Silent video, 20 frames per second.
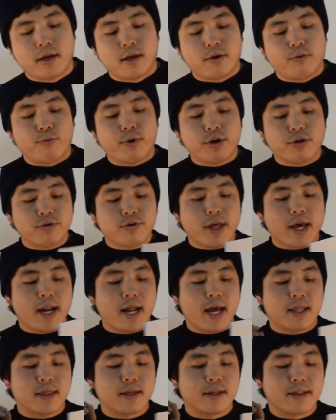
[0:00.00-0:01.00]
We do that
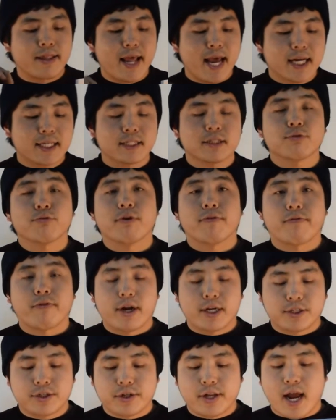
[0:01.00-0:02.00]
at the next
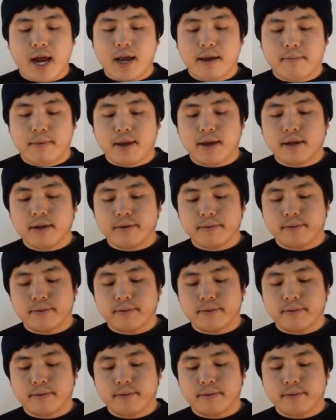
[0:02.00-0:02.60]
refresh timing.